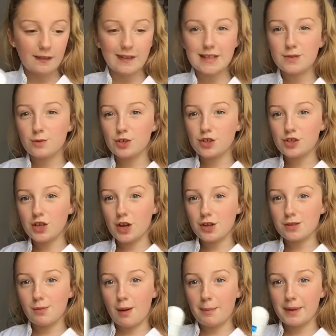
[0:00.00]
This one usually
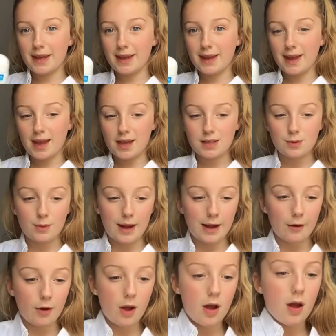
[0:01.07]
goes in my PE kit as
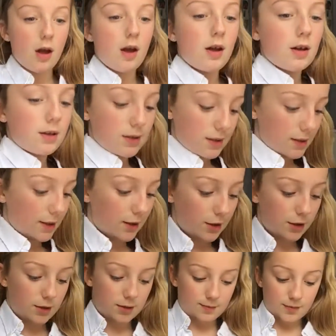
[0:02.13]
well so
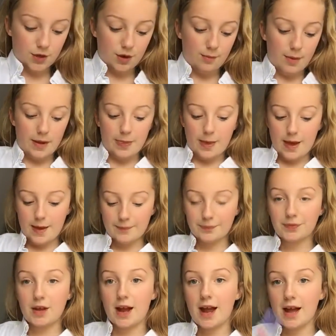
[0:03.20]
don't mind that.
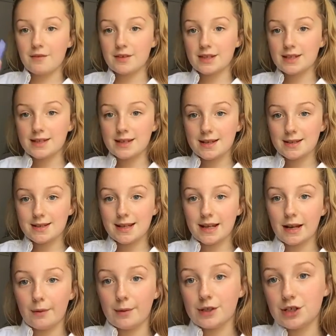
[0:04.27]
I have this
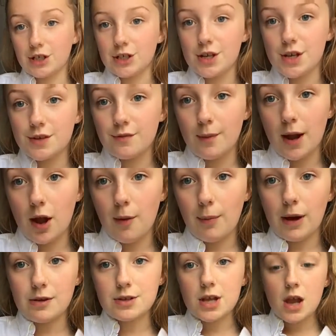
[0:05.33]
concealer which I use for my
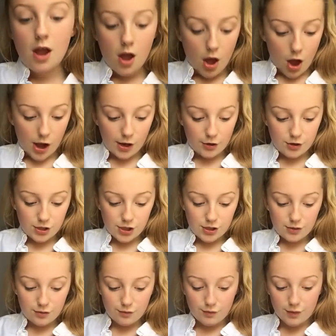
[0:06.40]
eyebrows. I
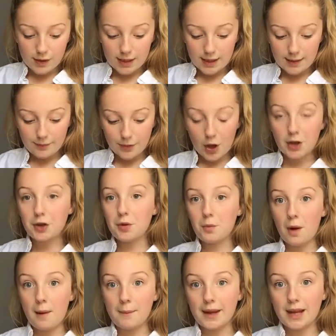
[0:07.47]
only really, I
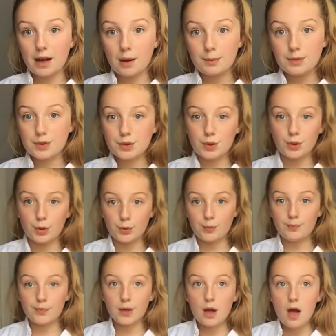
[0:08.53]
don't wear makeup to
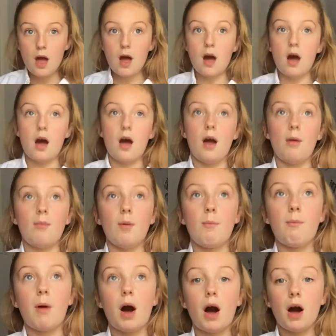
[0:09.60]
school, um,
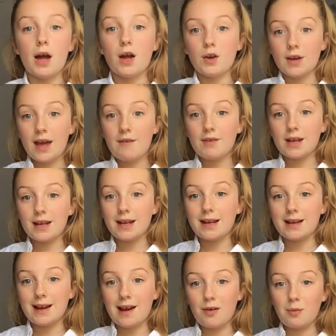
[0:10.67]
but I only have it in
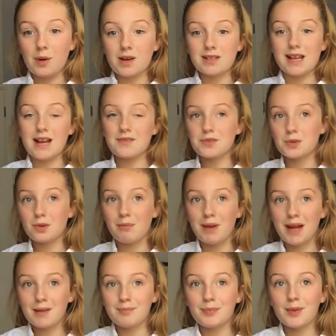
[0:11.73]
here now because I have
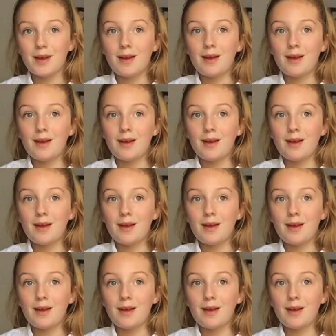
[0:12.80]
swimming.